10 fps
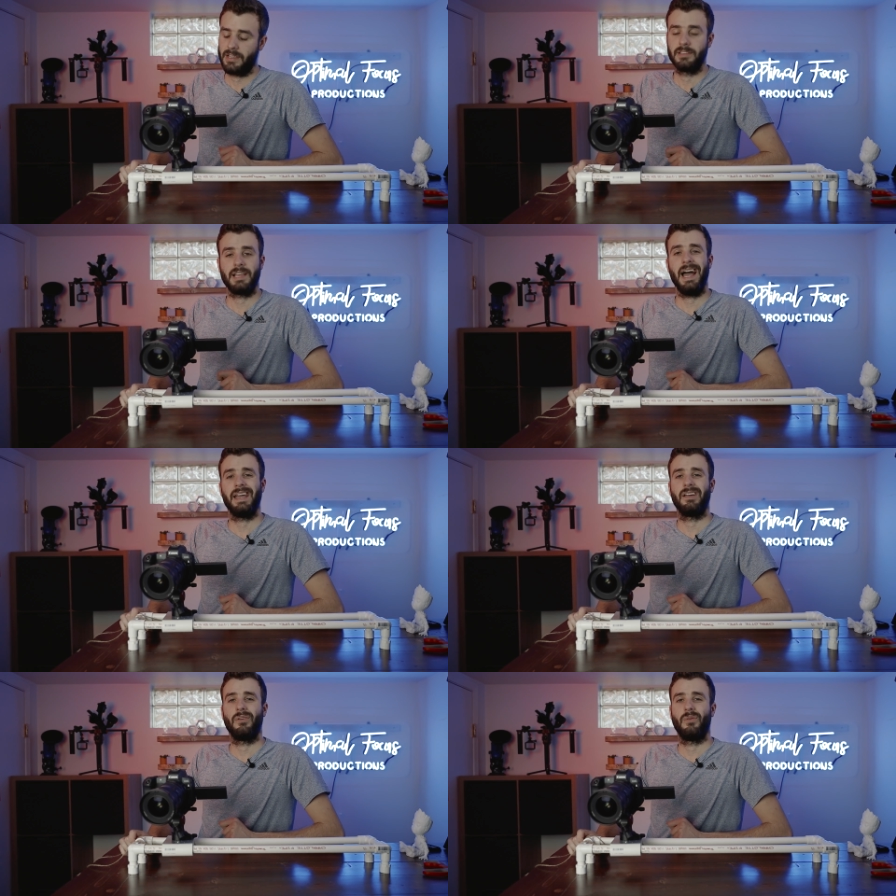cause
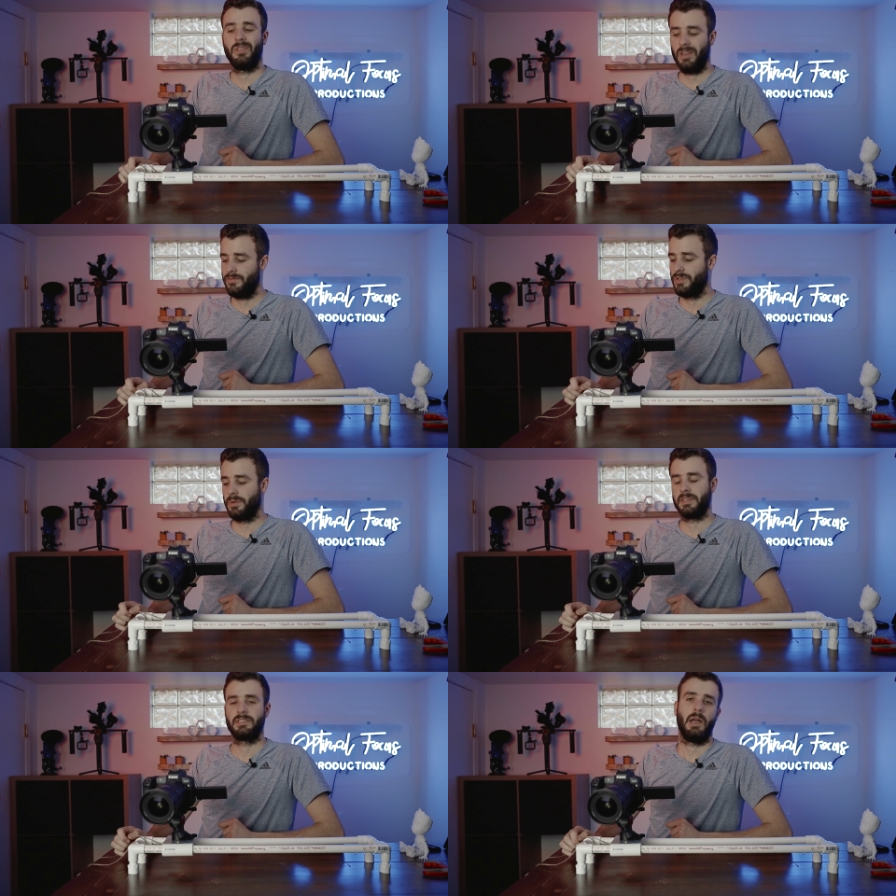I love
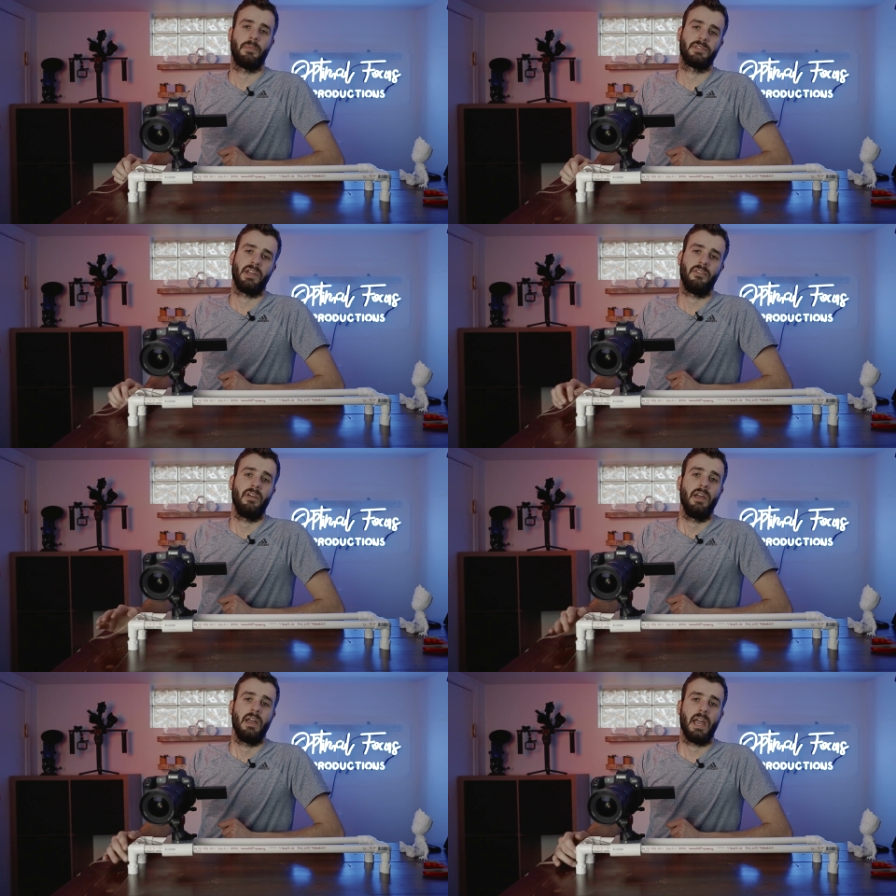doing this type of
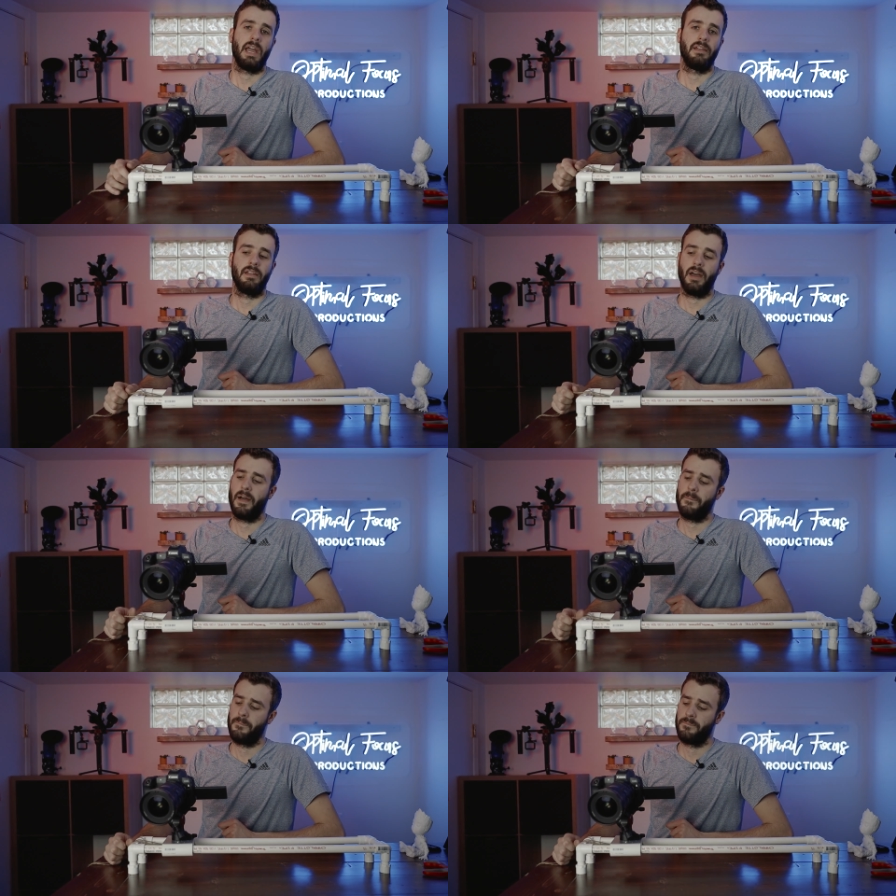stuff. And
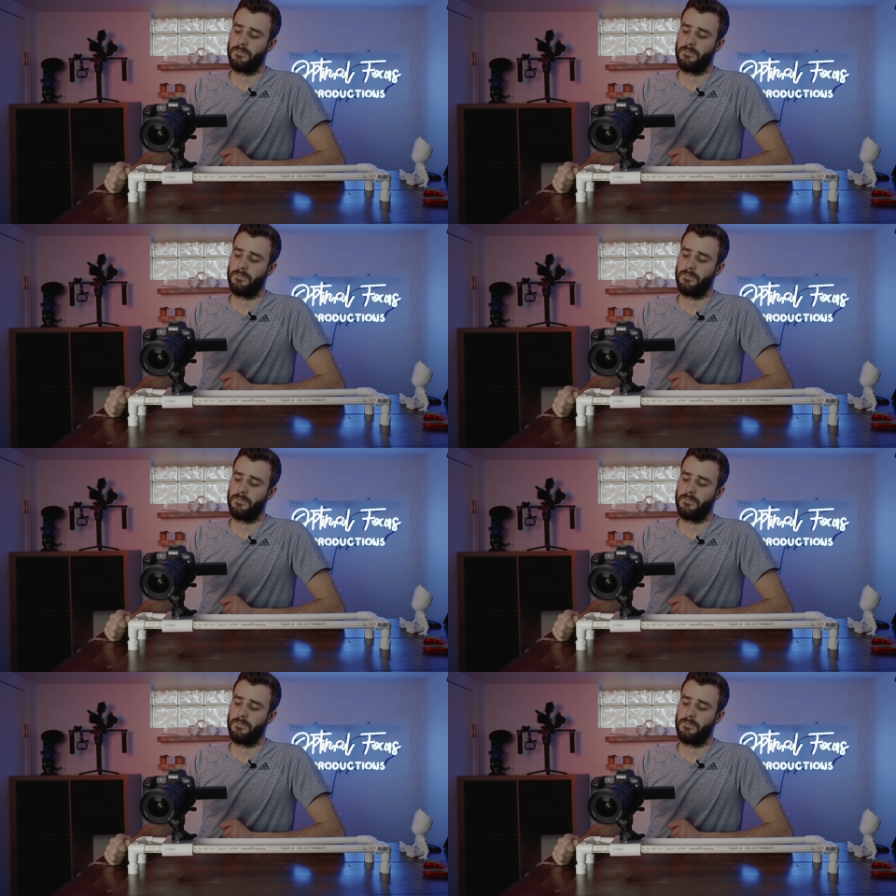uh,